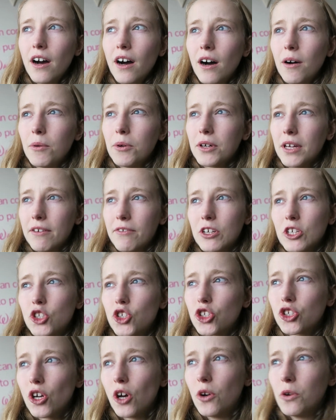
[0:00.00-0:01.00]
I will give it
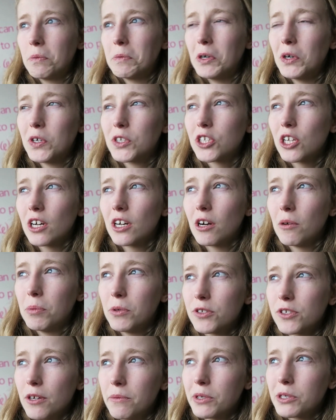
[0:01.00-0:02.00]
so much, like I'll
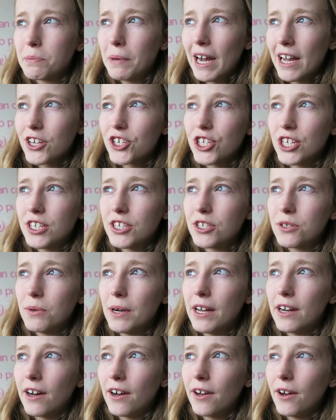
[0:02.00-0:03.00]
put so much passion into
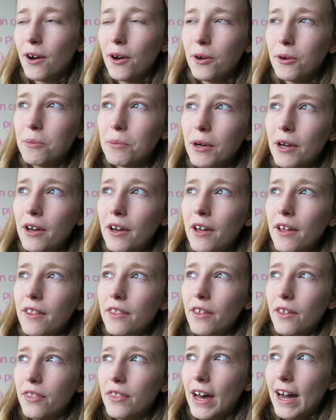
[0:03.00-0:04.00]
it, and I hope
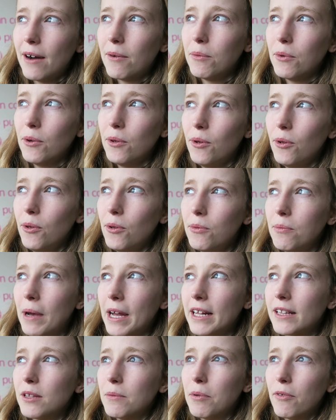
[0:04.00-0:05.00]
that that will
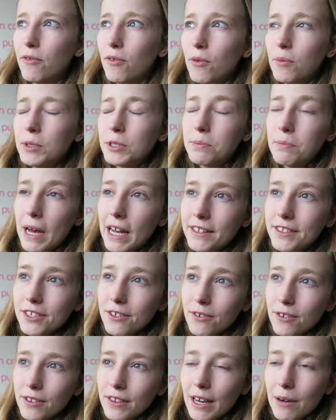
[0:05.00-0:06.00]
make the performance
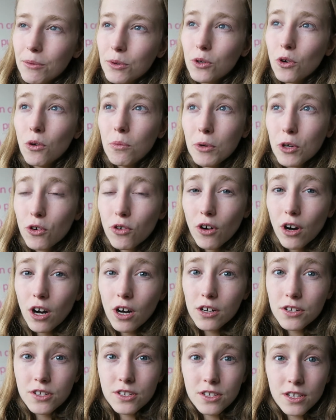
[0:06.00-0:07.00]
better and that will come
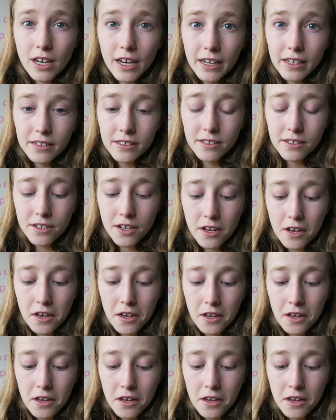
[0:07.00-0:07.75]
across and